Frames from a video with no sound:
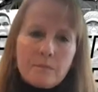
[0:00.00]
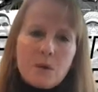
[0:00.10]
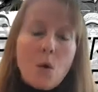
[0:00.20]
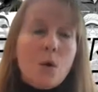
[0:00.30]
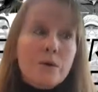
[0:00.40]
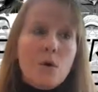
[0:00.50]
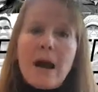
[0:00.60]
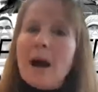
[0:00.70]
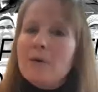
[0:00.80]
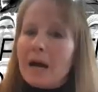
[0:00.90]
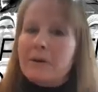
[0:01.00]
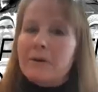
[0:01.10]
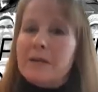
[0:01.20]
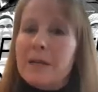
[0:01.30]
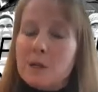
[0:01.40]
or
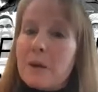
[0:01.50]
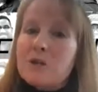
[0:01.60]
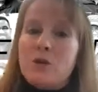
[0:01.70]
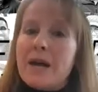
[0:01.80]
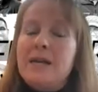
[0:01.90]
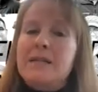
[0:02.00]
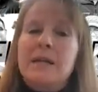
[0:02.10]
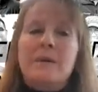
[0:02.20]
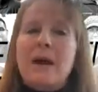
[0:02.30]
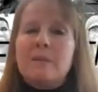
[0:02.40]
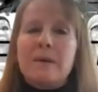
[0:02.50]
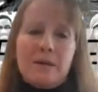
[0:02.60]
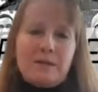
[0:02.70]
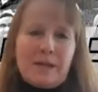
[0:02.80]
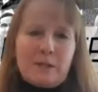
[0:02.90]
outliers, like a special case, like everybody
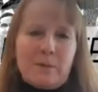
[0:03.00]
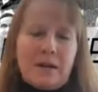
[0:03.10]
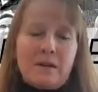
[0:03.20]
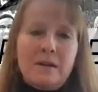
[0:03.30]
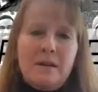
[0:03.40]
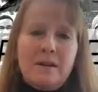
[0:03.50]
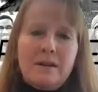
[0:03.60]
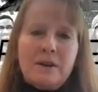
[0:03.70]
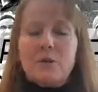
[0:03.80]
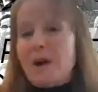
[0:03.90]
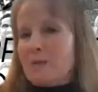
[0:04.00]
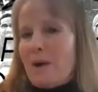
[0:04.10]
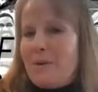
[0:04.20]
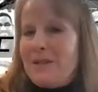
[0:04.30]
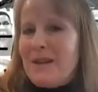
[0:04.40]
else gets better. Otherwise,
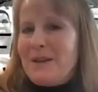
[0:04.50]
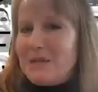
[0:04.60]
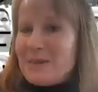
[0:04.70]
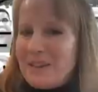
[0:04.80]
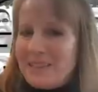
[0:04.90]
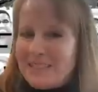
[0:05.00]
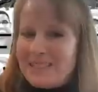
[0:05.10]
why would they do this?